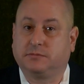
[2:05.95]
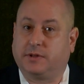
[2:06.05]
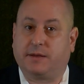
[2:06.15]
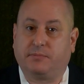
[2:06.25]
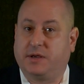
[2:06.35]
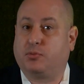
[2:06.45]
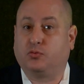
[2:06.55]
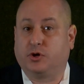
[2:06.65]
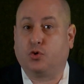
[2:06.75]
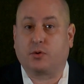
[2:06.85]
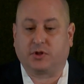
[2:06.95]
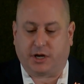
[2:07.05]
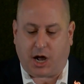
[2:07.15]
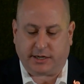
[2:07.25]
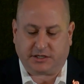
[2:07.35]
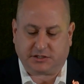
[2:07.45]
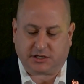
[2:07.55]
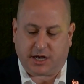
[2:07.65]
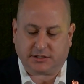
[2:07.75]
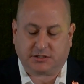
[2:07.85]
that people would normally not
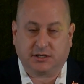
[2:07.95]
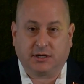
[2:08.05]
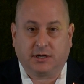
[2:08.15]
discuss.